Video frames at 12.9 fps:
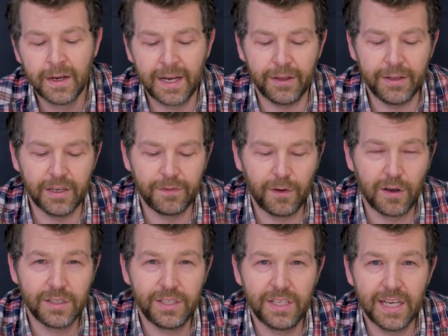Now, the
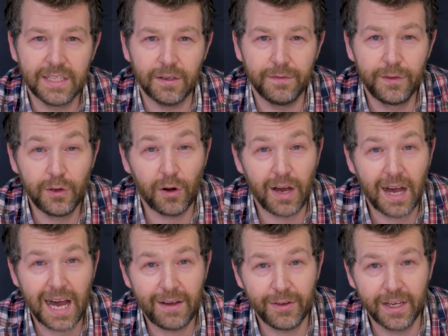advantages of not
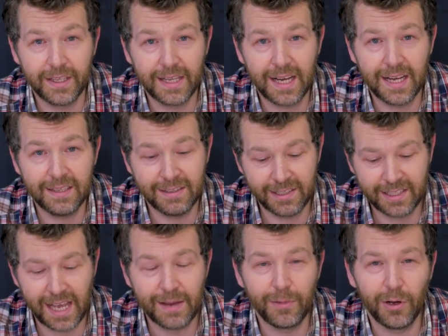having that
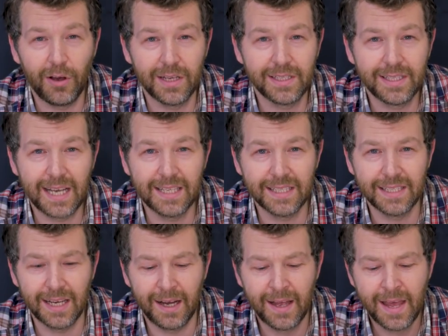stabilized
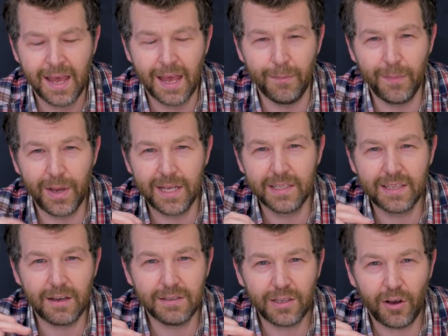sensor, it means
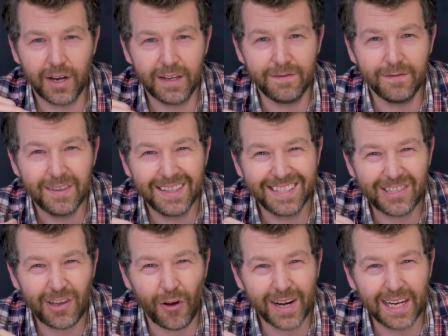those kind of
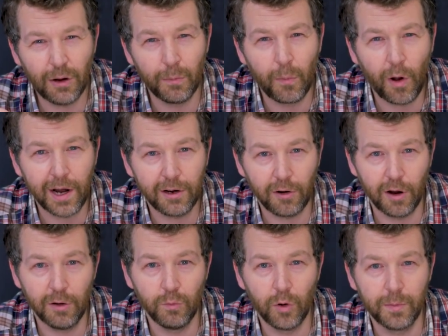tiny little
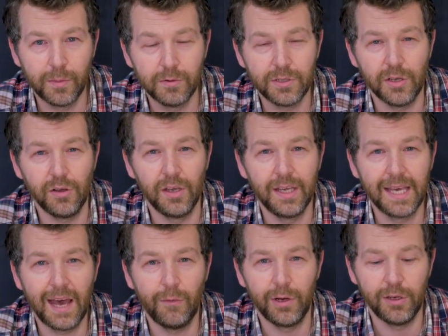micro wobbles that you can
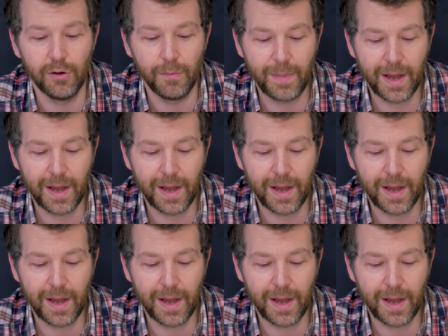get when you are